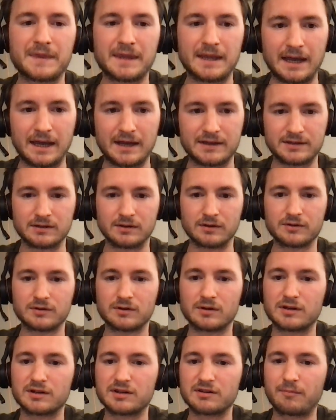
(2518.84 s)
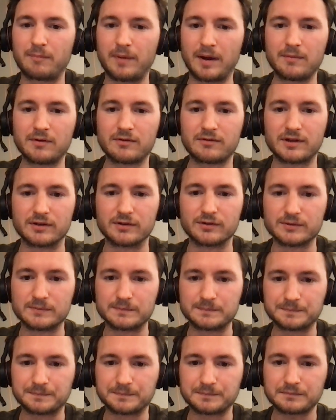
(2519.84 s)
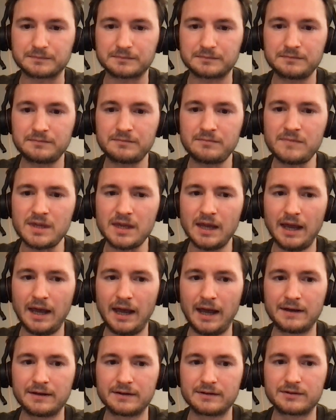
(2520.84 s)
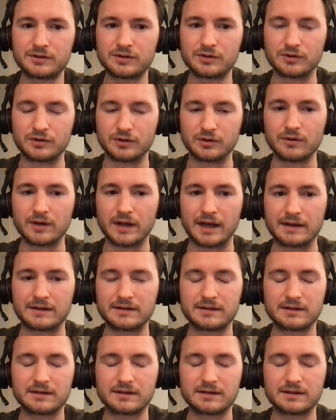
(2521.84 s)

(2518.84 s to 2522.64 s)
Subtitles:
as an alternative payment rails. And to do that,